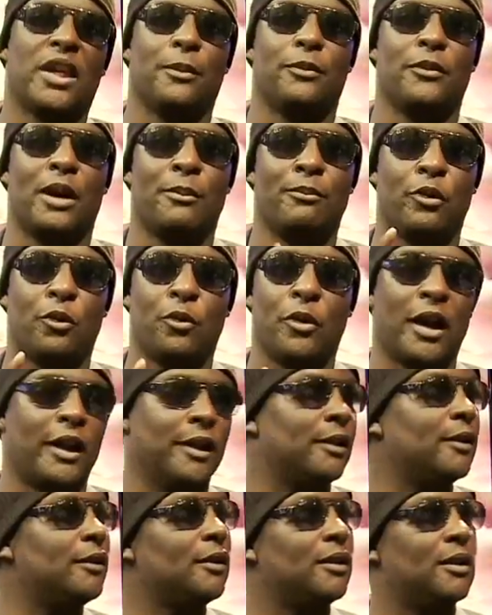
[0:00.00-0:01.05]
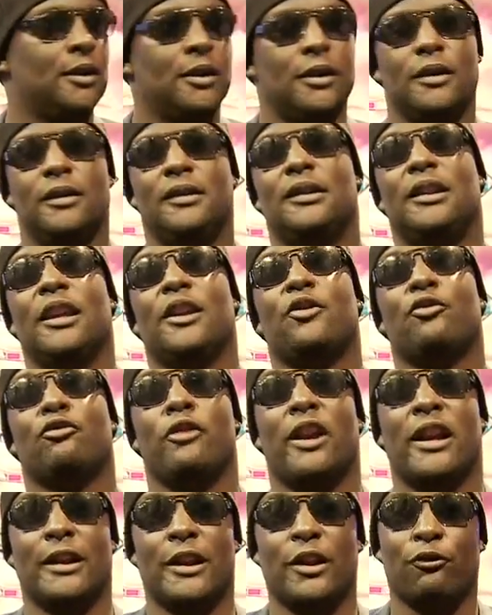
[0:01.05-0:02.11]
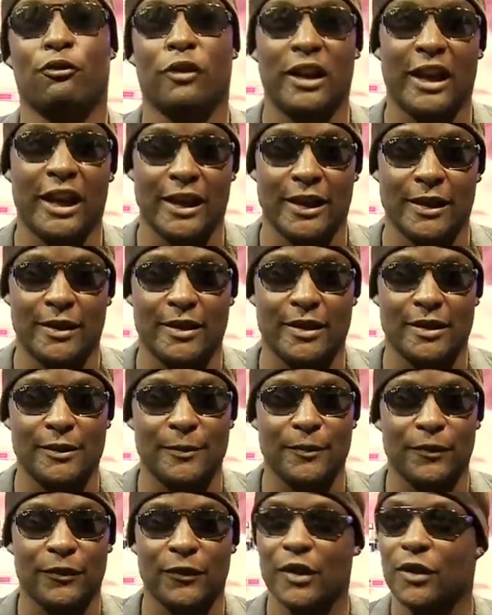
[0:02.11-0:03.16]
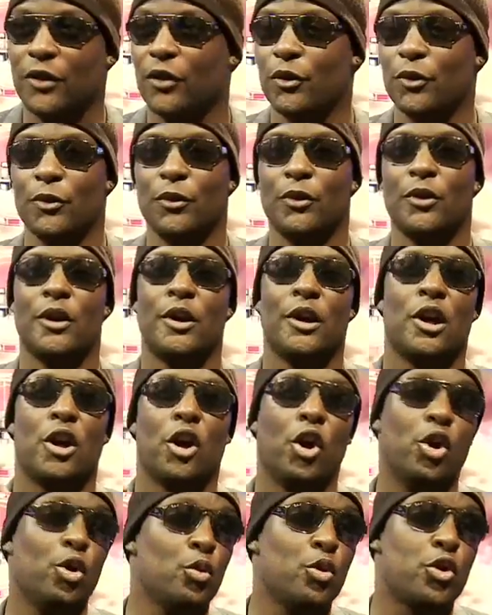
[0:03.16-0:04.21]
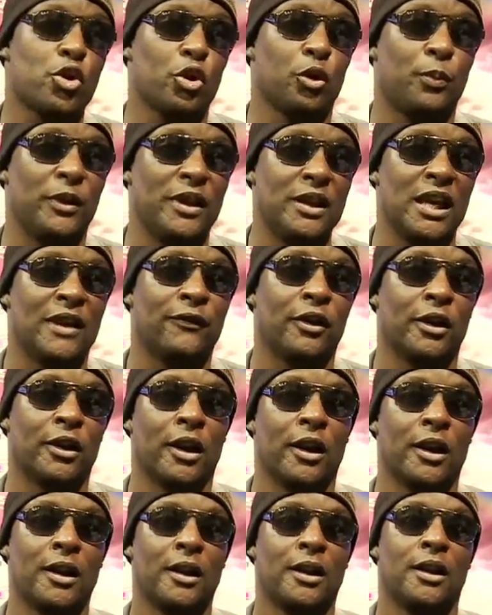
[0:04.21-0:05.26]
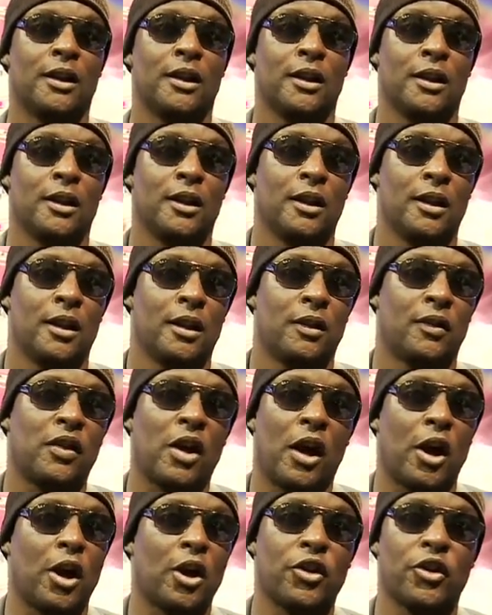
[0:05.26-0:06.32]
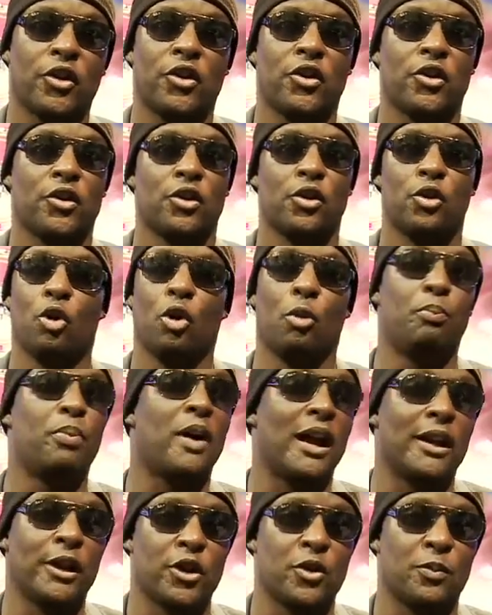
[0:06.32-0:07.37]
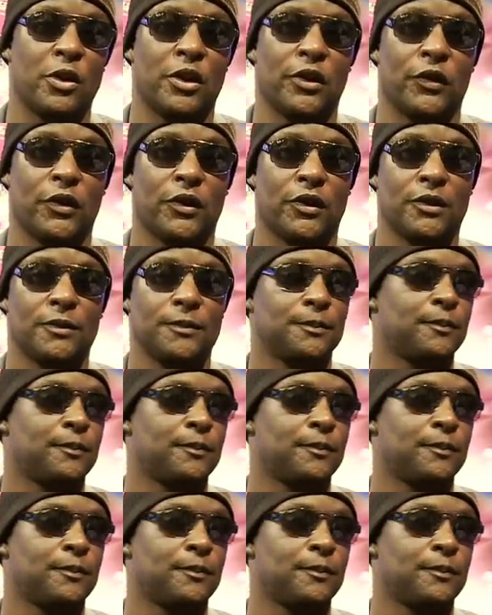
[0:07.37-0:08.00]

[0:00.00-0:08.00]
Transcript: tip number one, this relates to who should be given tasks or punishments.